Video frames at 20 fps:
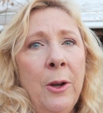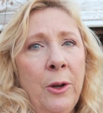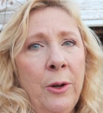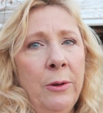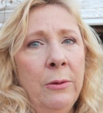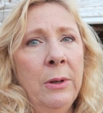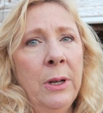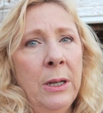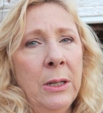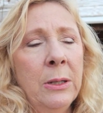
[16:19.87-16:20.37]

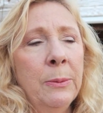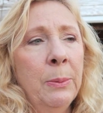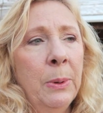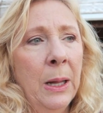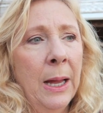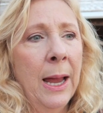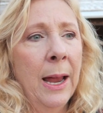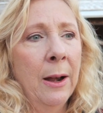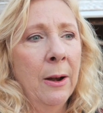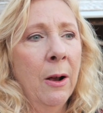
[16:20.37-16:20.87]
you need to
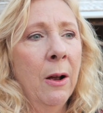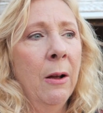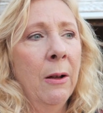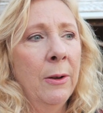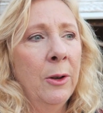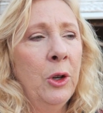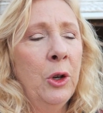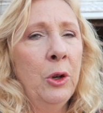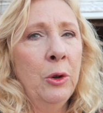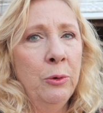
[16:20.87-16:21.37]
plan
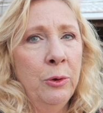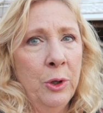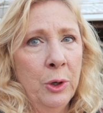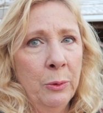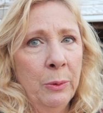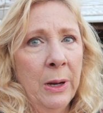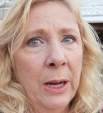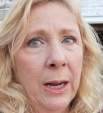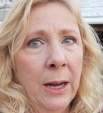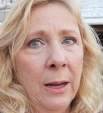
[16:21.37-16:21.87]
on you
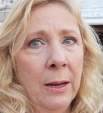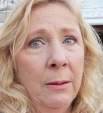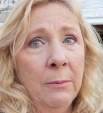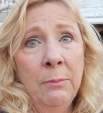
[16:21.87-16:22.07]
doing it.